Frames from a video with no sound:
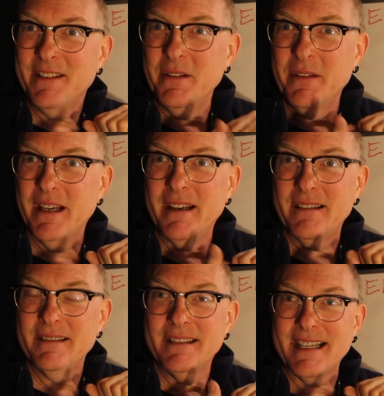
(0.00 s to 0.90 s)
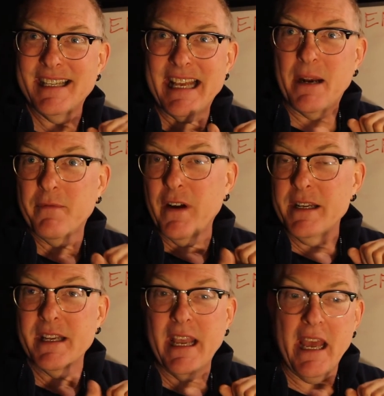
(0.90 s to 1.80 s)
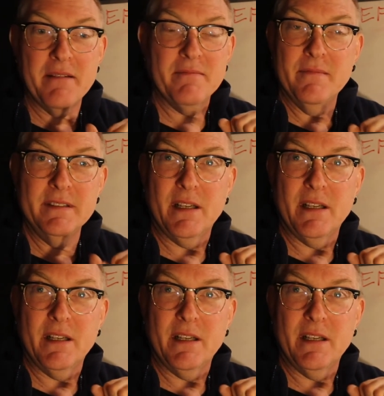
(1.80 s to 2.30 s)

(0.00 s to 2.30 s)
do the setup phrase again.